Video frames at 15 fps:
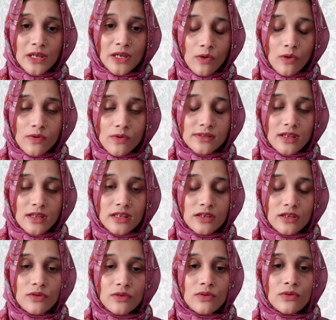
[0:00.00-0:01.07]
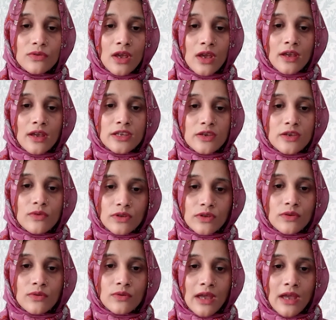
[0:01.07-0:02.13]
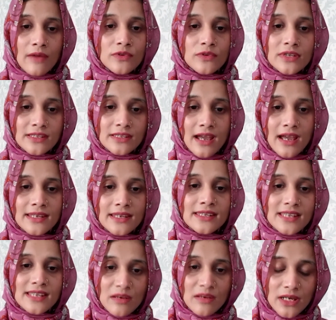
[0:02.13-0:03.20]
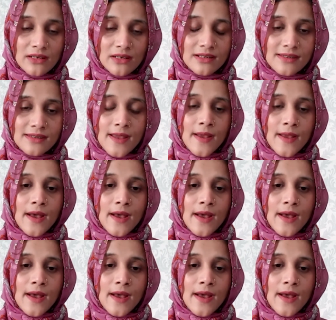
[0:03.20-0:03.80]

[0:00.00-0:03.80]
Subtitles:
because you have to decide in 10 minutes